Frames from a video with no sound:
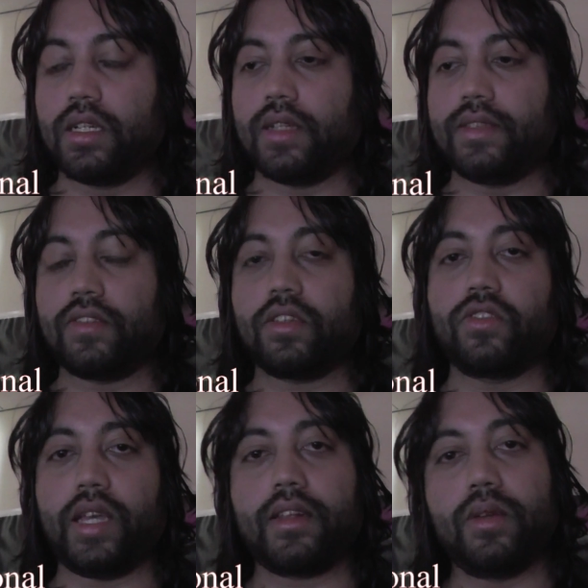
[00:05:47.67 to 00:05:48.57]
And that's
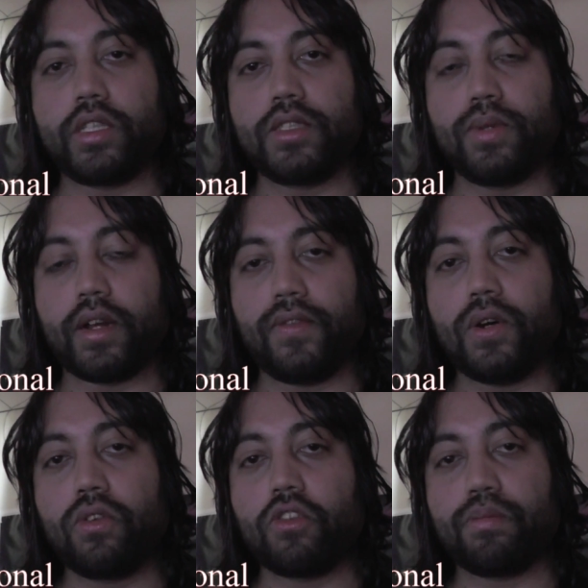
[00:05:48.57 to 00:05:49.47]
exactly what you want to
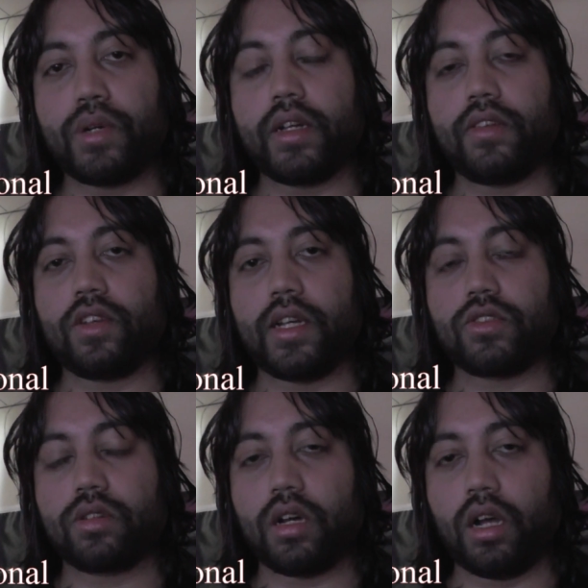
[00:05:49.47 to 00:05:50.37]
focus upon inside
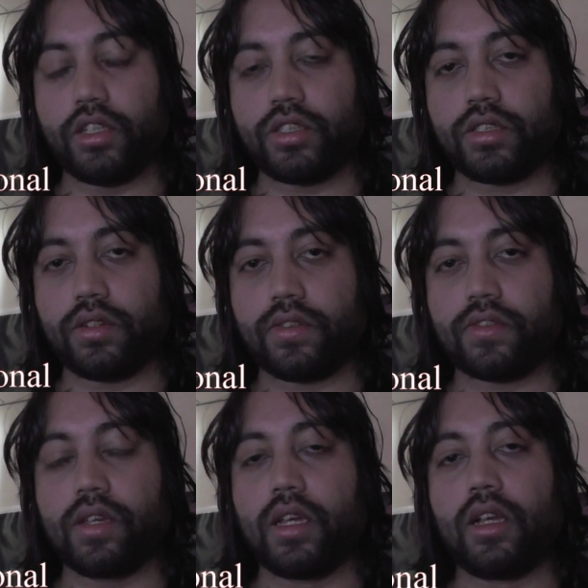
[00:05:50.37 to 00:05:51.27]
your consciousness.